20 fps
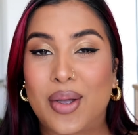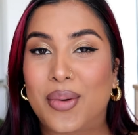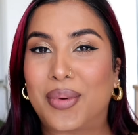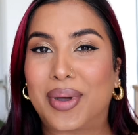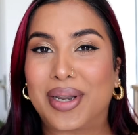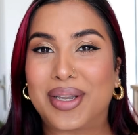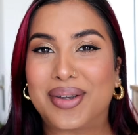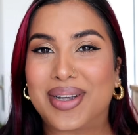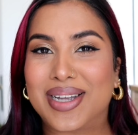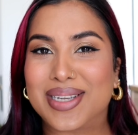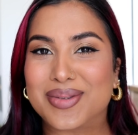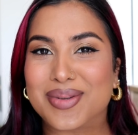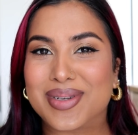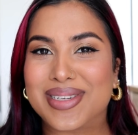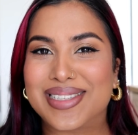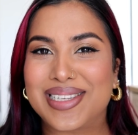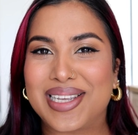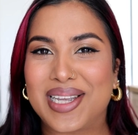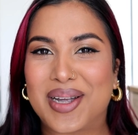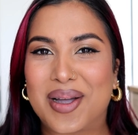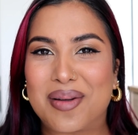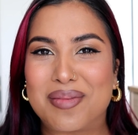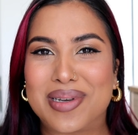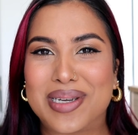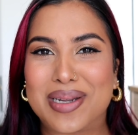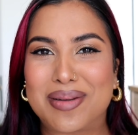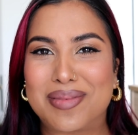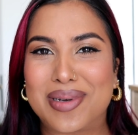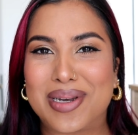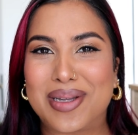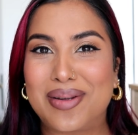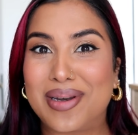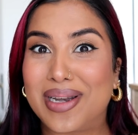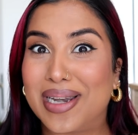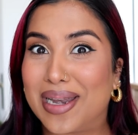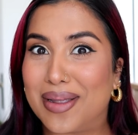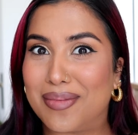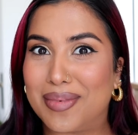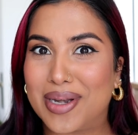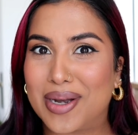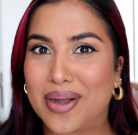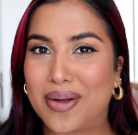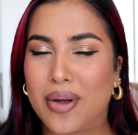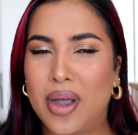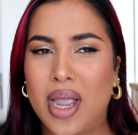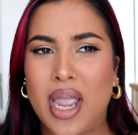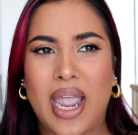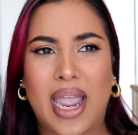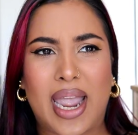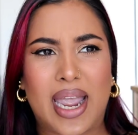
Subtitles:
What do you guys want to see? Comment down below. Let me know.